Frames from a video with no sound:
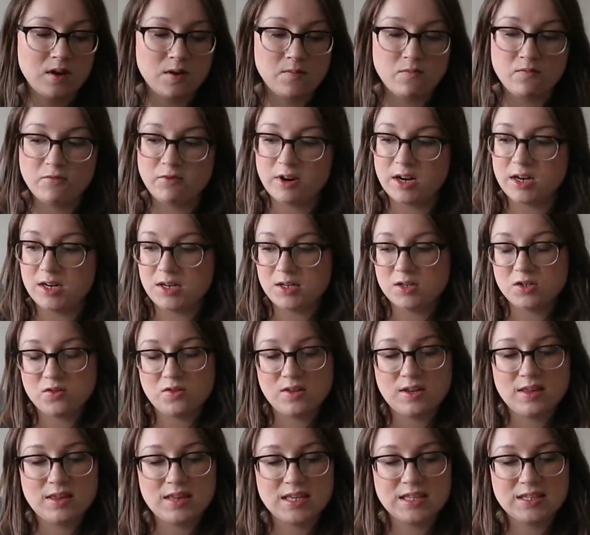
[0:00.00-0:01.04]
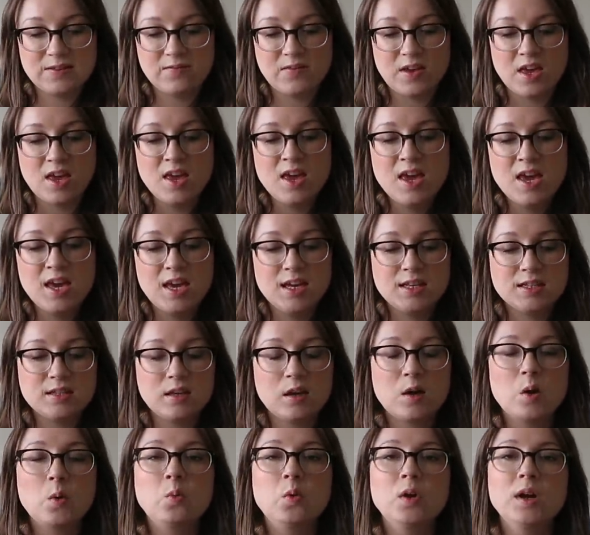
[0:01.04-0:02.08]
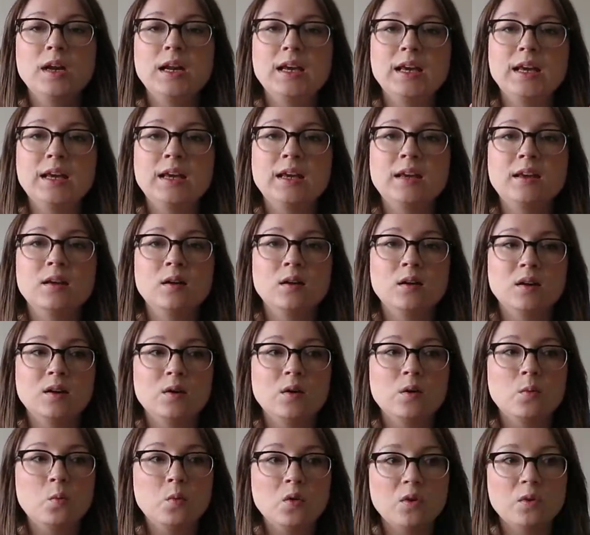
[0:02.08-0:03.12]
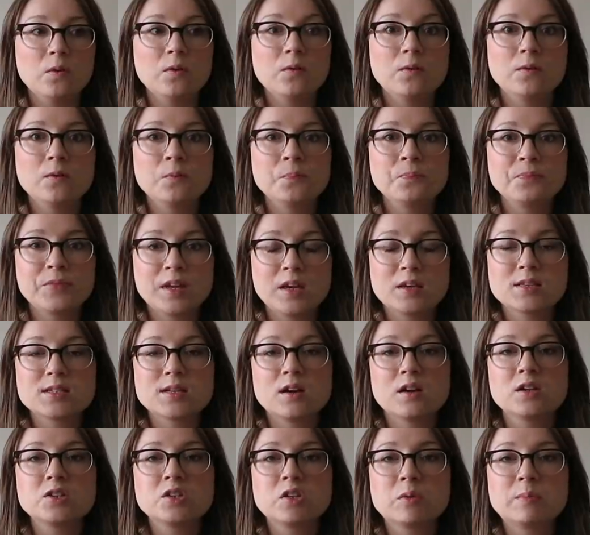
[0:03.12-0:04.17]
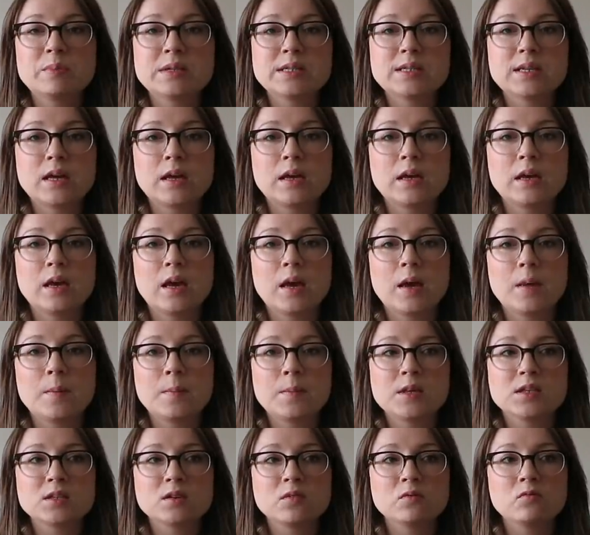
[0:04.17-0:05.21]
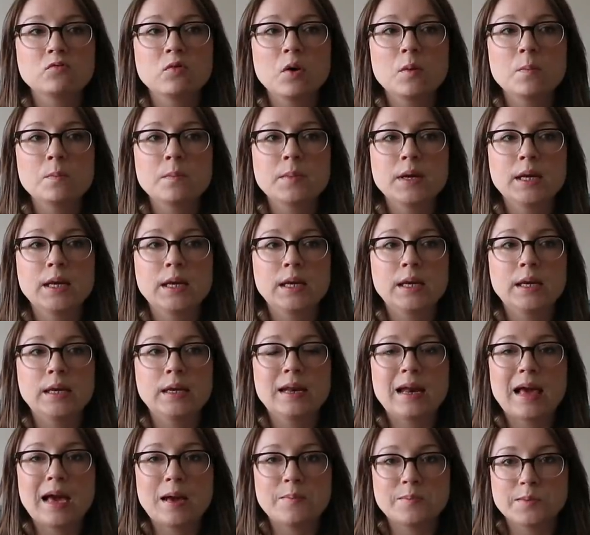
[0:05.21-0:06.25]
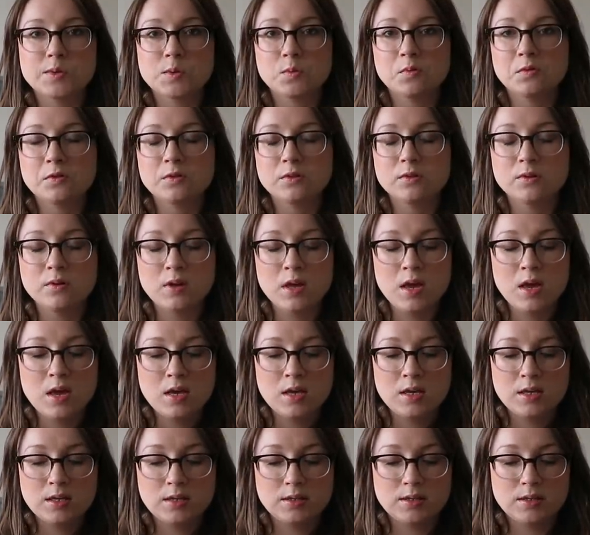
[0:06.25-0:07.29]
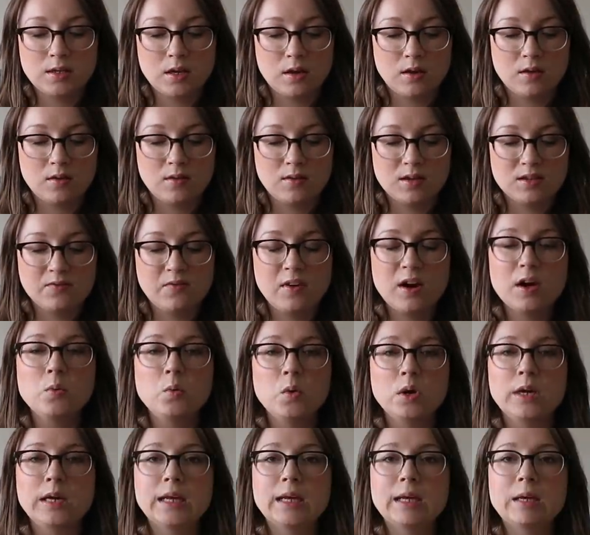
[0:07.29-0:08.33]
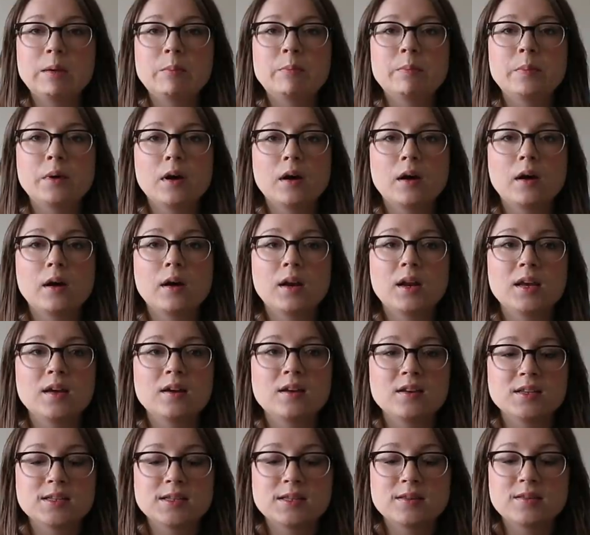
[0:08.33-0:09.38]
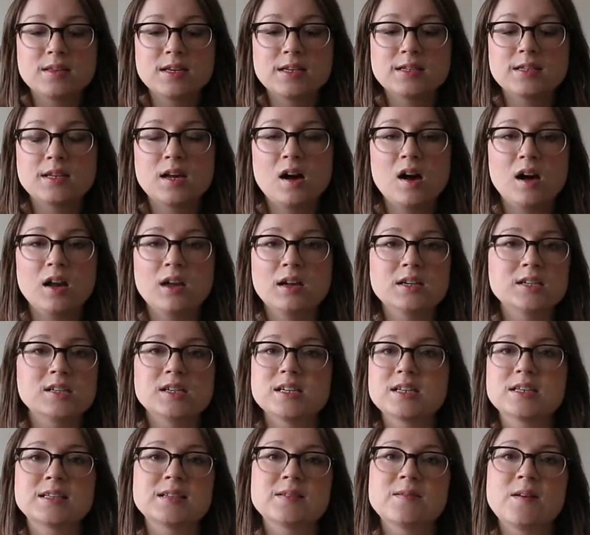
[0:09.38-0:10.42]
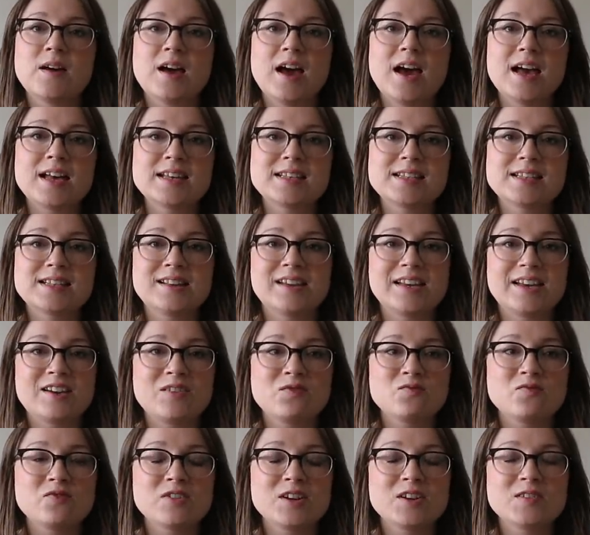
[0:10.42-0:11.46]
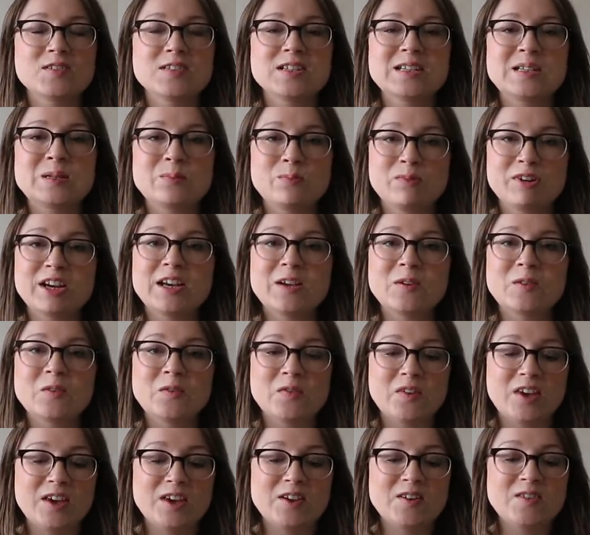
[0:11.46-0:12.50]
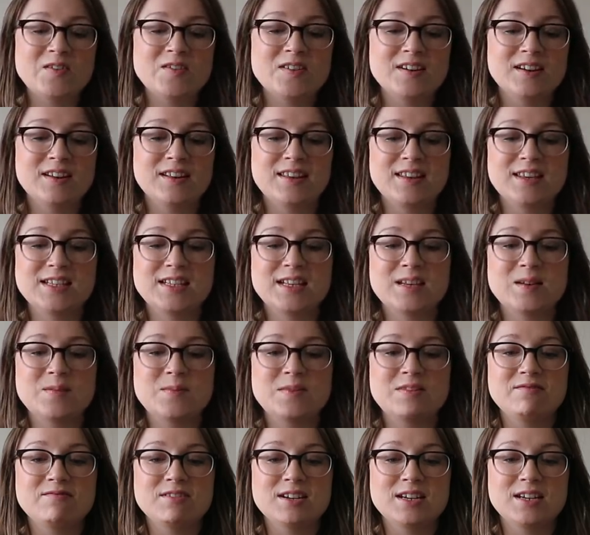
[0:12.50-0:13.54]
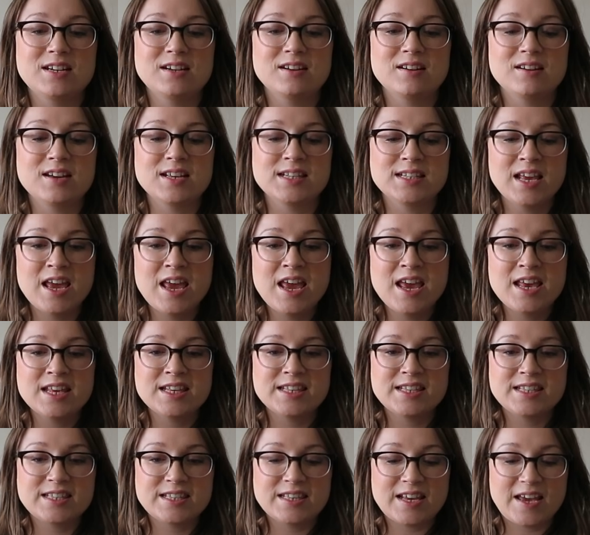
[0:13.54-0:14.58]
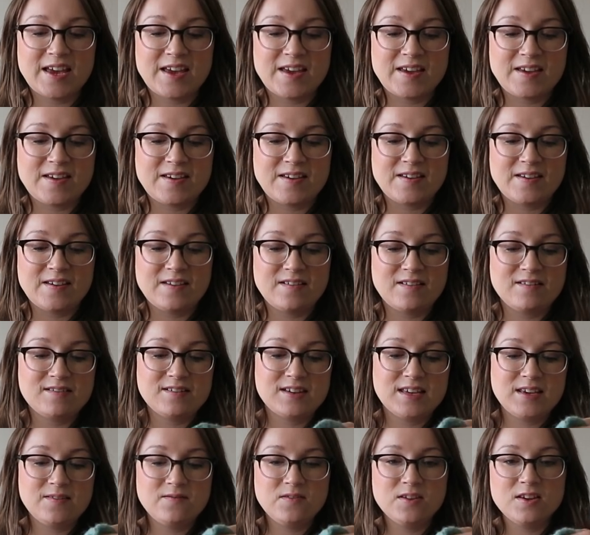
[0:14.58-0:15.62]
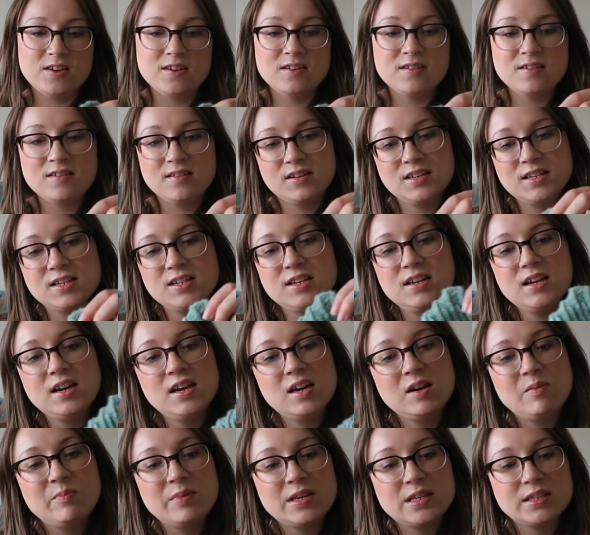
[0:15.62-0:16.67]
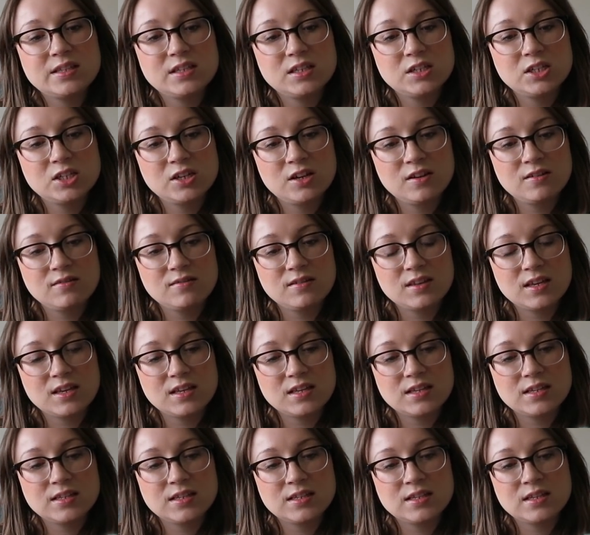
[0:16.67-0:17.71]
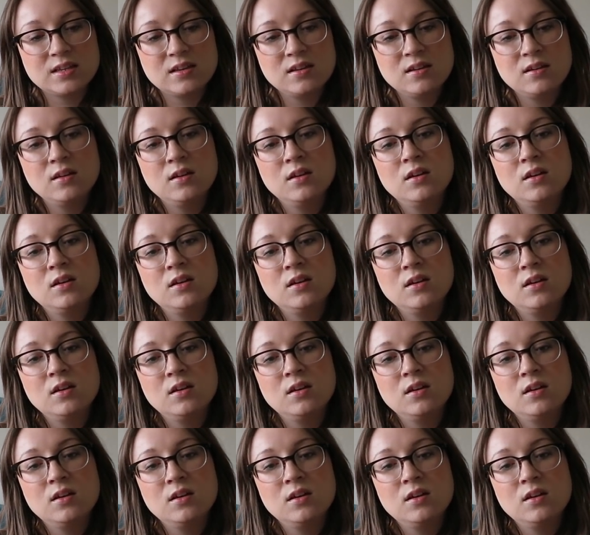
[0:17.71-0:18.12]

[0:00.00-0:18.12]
I'm really enjoying this. It's like a woolly wool. It's 100% it's a Romney lamb's wool. So it's very woolly, but it's this colour just has like a real spring feel, and I think it's going to be really nice. So I'll give you, I don't know how best to show this.